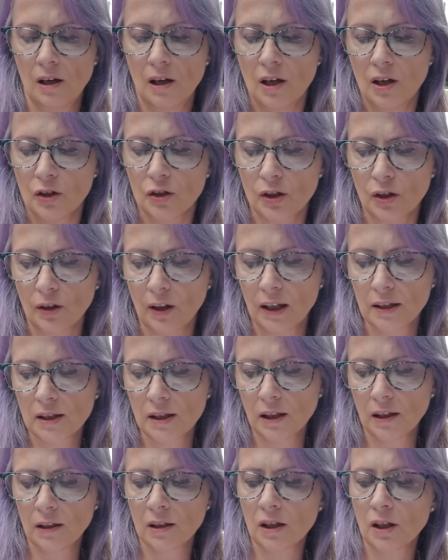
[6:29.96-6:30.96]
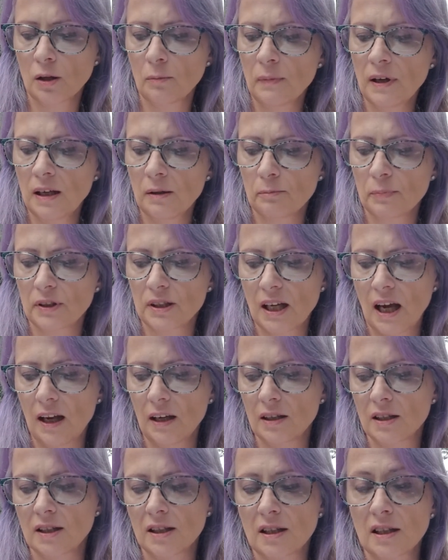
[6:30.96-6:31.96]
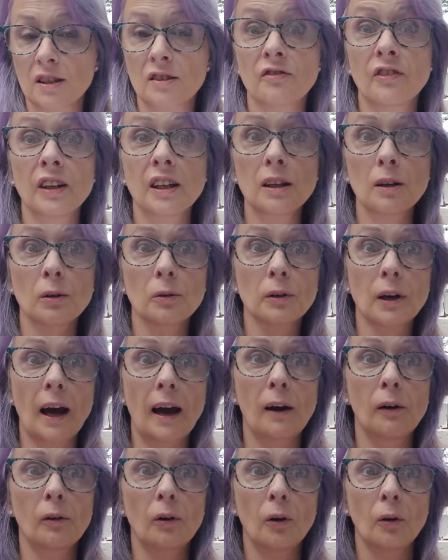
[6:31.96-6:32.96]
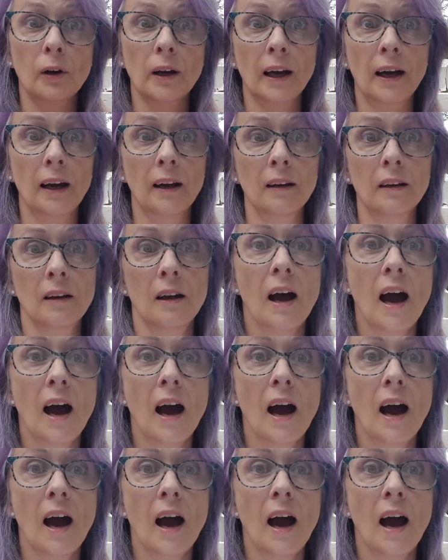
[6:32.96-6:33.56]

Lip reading: So let's get into the meat and potatoes of this video now, okay?